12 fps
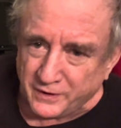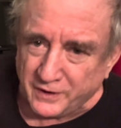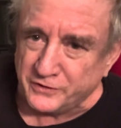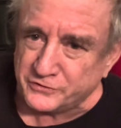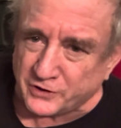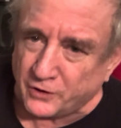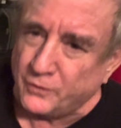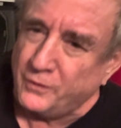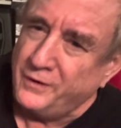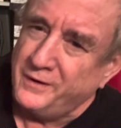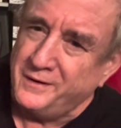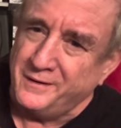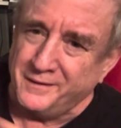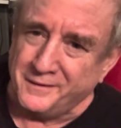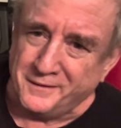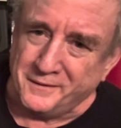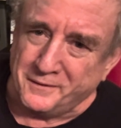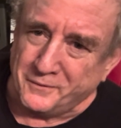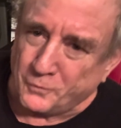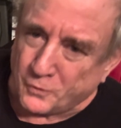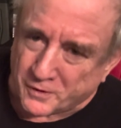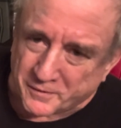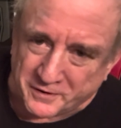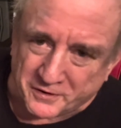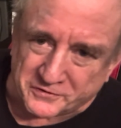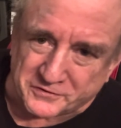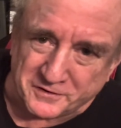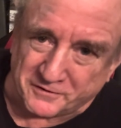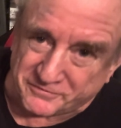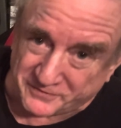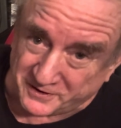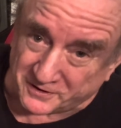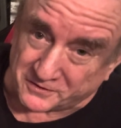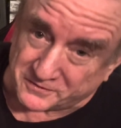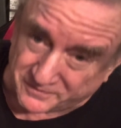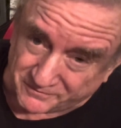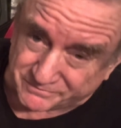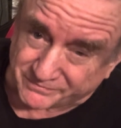So warriors in the field